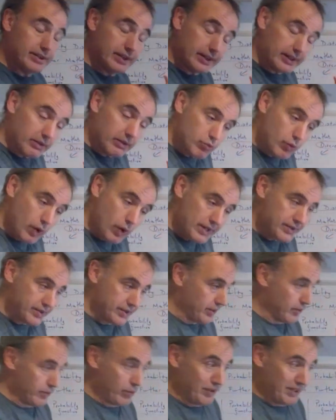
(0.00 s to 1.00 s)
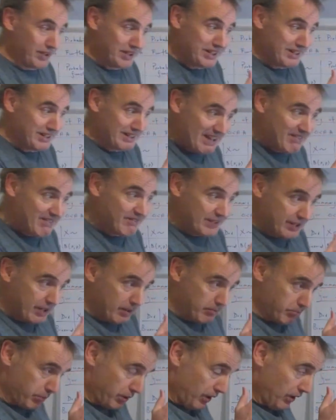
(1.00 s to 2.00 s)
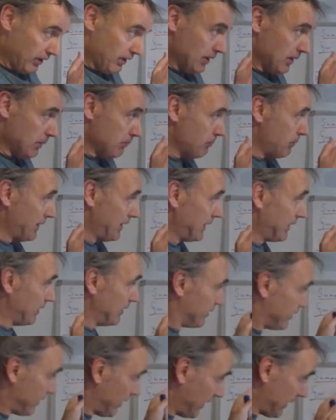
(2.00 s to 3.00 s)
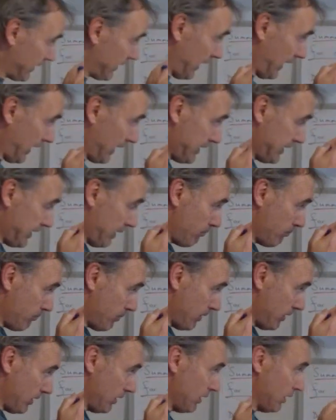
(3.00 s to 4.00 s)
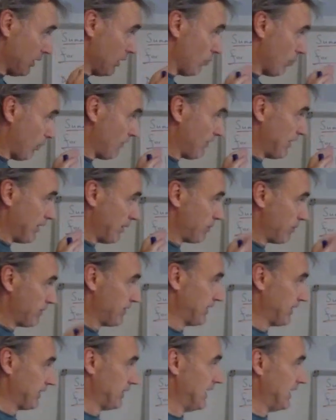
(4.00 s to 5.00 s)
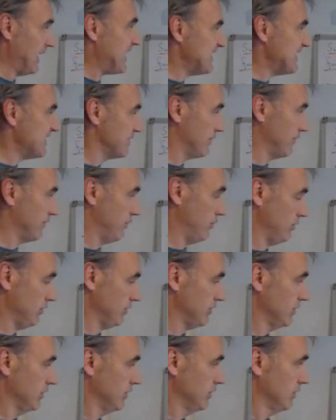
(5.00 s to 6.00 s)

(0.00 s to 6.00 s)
take a range, and not necessarily every number, but it can take a number within a particular interval,